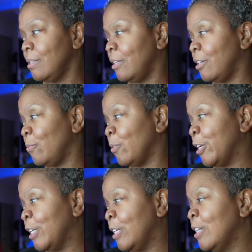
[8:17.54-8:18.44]
getting
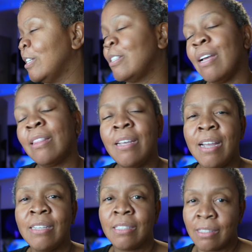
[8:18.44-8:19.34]
ready. So I think
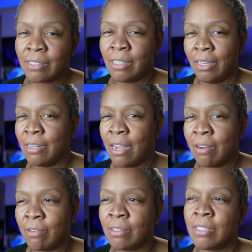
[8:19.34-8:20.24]
I should tell
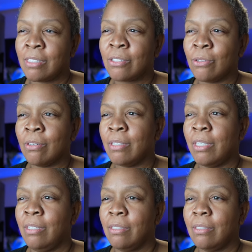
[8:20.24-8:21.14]
y'all this story.
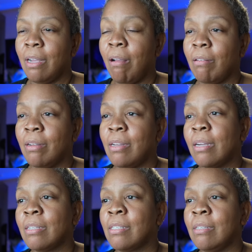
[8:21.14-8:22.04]
I don't know, y'all
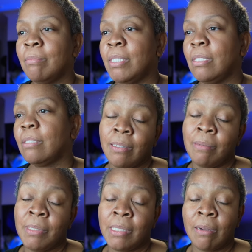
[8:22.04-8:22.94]
can tell me. Let
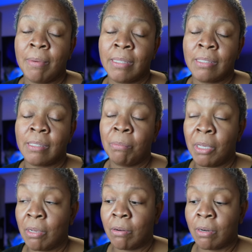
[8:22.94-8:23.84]
me talk about this
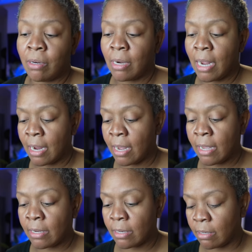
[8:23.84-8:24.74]
PR I got.